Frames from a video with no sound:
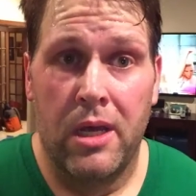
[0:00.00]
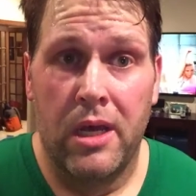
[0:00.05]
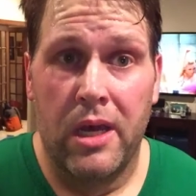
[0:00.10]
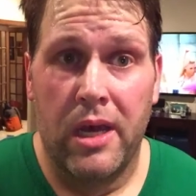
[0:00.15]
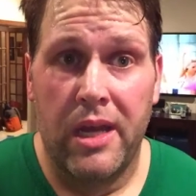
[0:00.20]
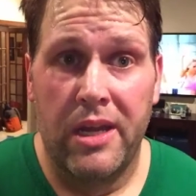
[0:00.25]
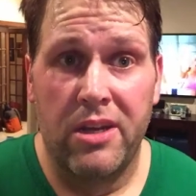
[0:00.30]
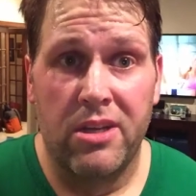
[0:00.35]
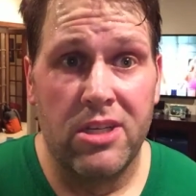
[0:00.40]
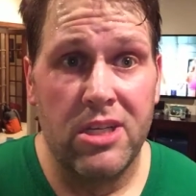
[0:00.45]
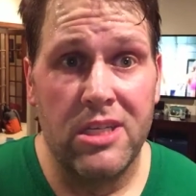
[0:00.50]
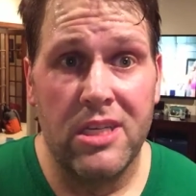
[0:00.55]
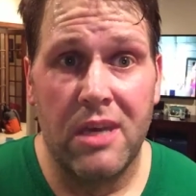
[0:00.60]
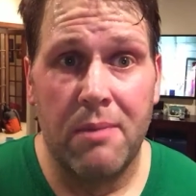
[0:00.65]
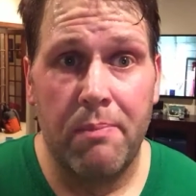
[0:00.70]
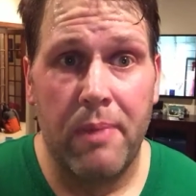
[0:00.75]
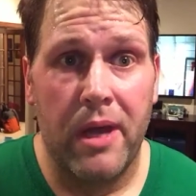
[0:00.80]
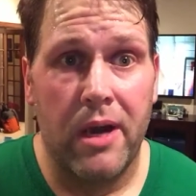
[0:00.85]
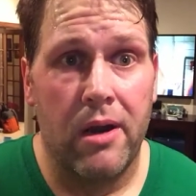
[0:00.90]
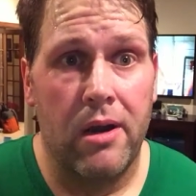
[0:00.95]
And you'll just
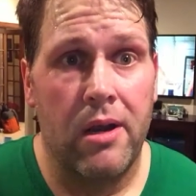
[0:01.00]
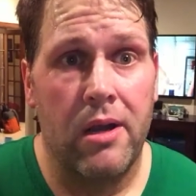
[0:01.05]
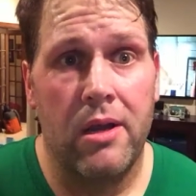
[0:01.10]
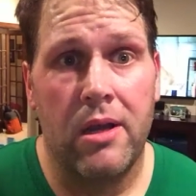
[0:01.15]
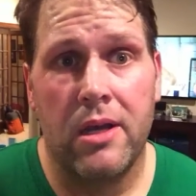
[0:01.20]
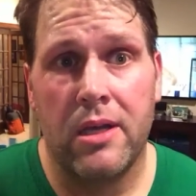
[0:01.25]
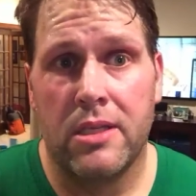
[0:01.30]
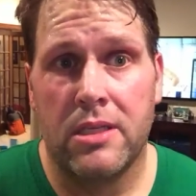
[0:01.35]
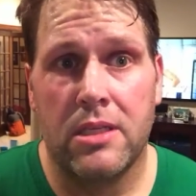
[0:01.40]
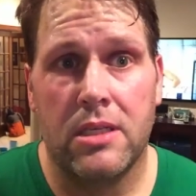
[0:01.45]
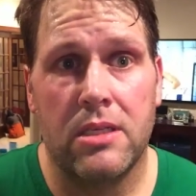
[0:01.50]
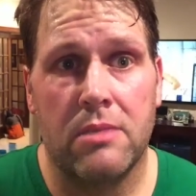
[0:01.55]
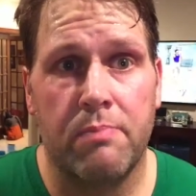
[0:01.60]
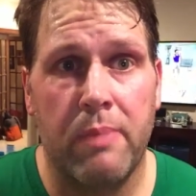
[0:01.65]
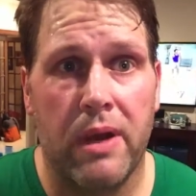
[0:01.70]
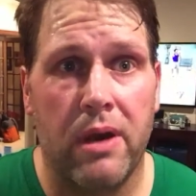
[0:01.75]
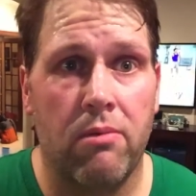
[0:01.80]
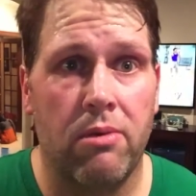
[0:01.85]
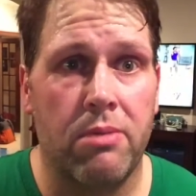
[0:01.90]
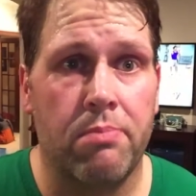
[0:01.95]
get better. It's just
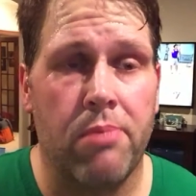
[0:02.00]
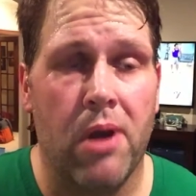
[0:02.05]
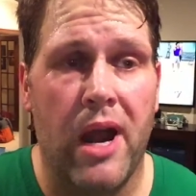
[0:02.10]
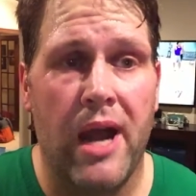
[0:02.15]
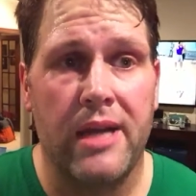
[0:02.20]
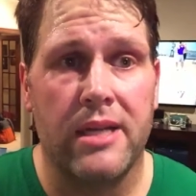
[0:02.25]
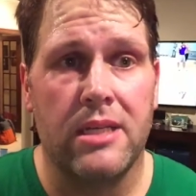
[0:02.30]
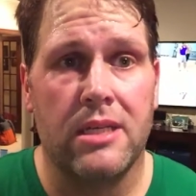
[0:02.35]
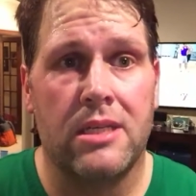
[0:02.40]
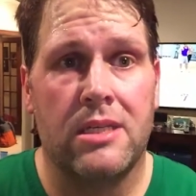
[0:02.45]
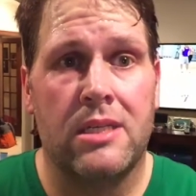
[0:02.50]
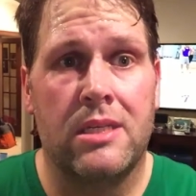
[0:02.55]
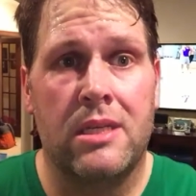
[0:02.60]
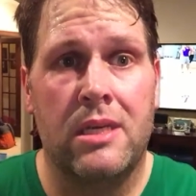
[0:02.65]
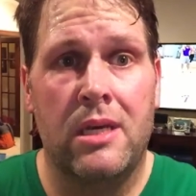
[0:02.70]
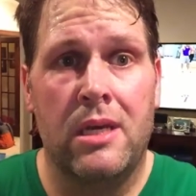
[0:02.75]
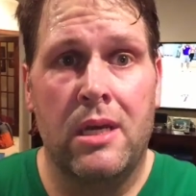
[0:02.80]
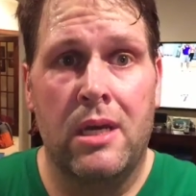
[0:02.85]
better with practice.